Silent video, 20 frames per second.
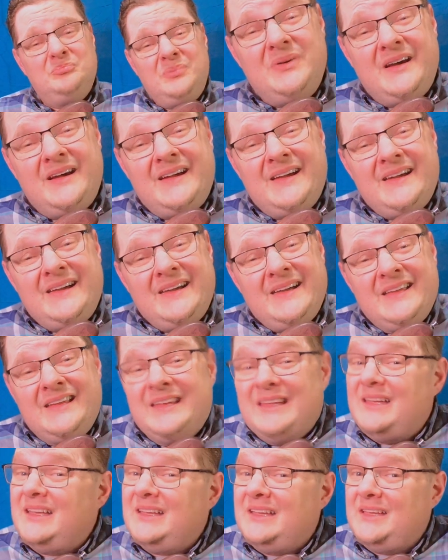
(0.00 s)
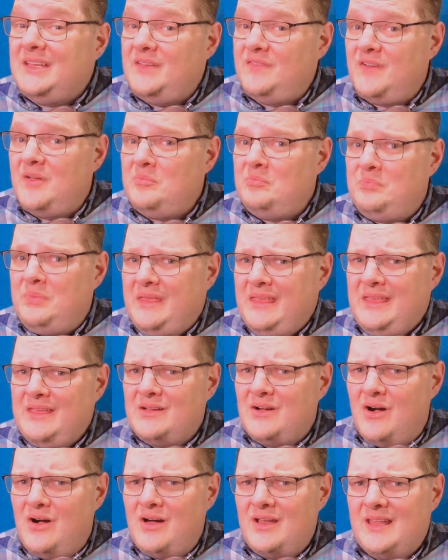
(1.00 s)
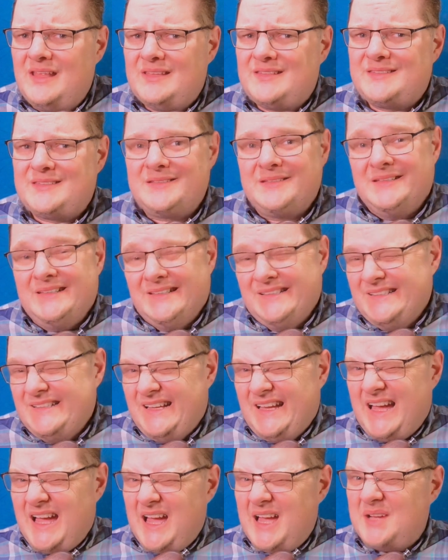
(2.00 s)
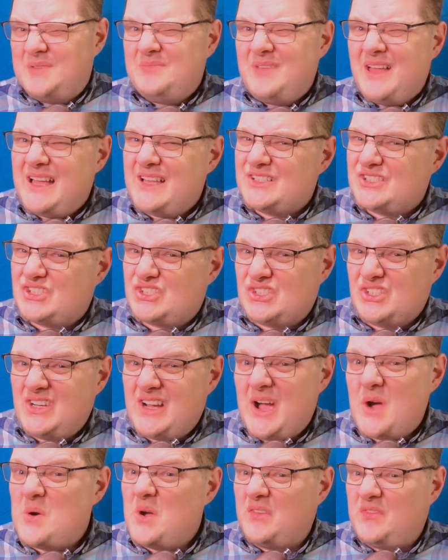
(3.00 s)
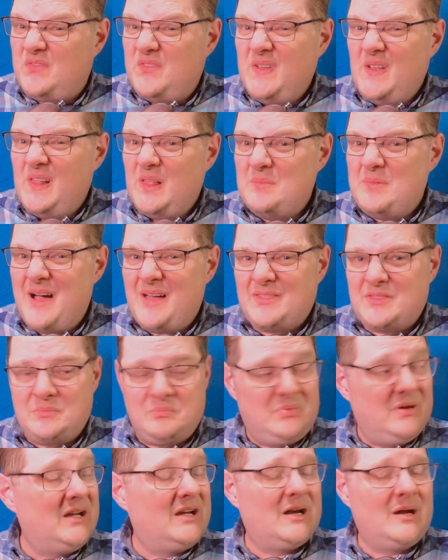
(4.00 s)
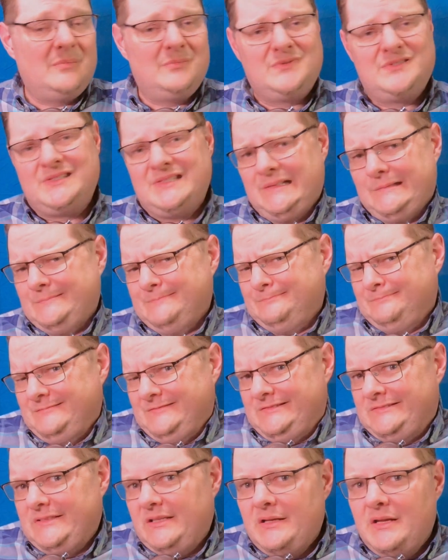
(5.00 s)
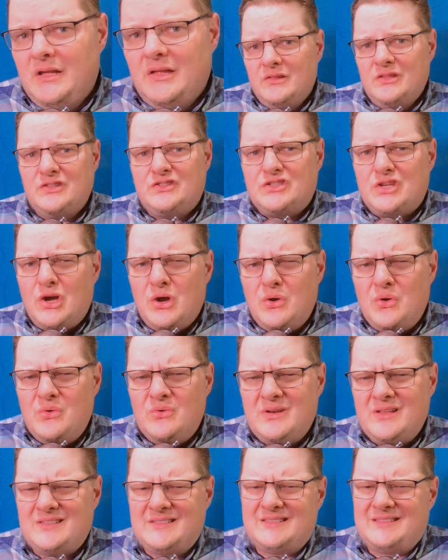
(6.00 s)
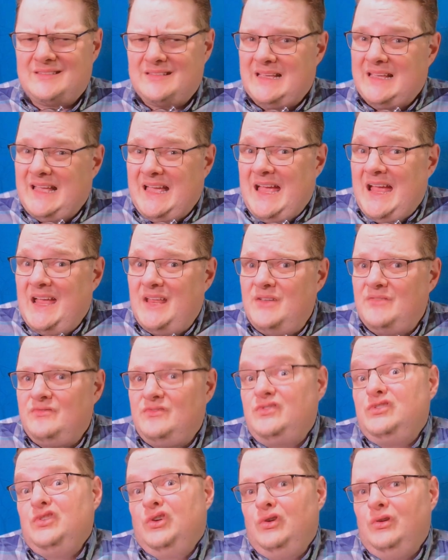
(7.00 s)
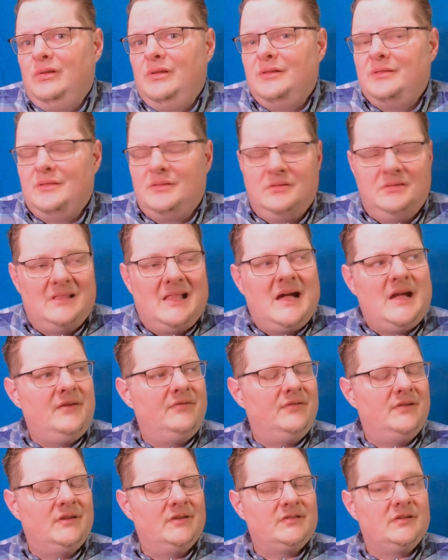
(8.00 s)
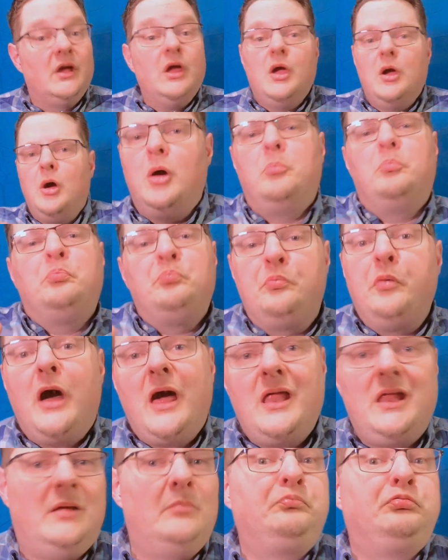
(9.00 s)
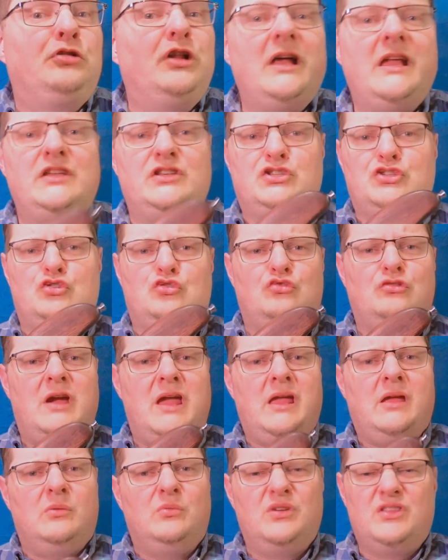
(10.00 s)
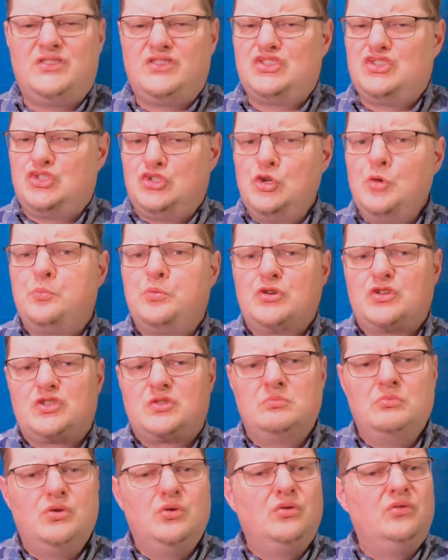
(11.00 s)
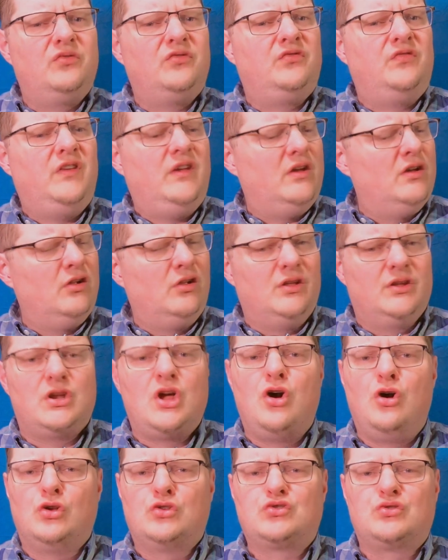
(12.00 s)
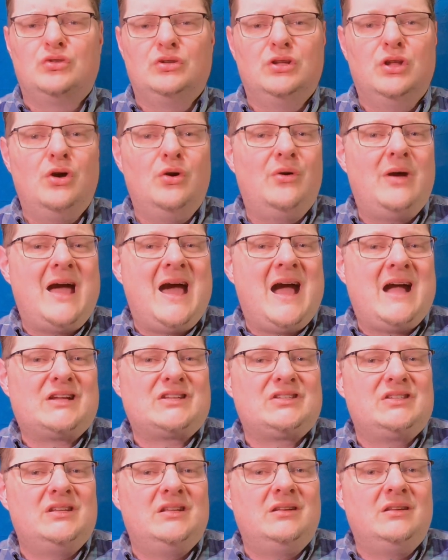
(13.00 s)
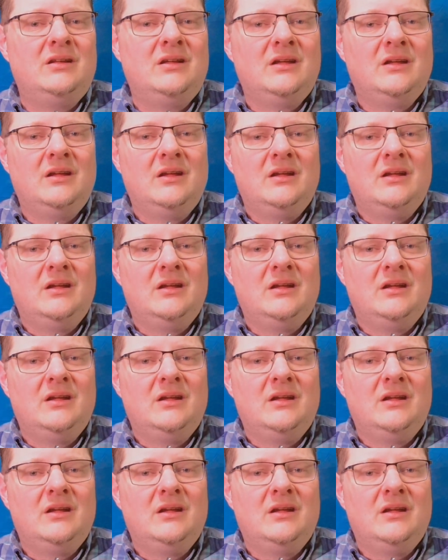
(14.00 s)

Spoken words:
But if I'm being honest, I'm not sure how I feel about the pickups. The tone is kind of dull and lifeless. But it plays great with super smooth feel and ultra low action.